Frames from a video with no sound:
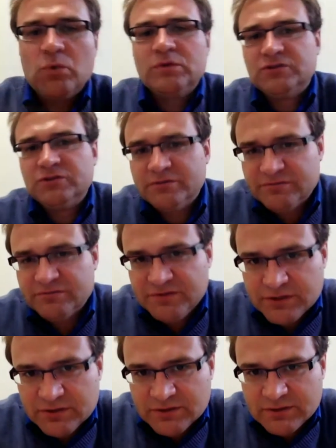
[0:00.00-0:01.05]
don't want you to
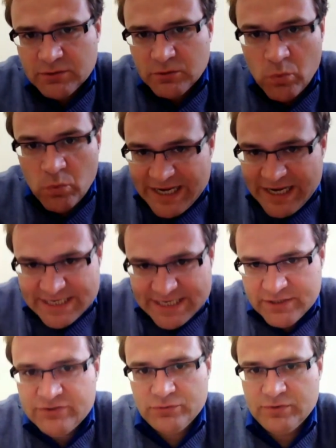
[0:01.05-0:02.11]
feel
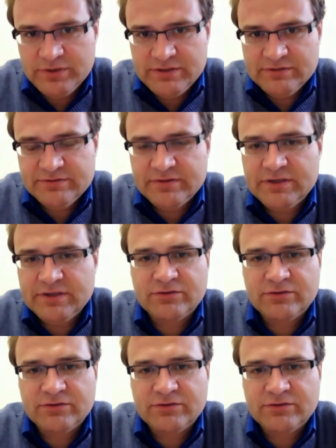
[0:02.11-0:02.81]
wedded to these.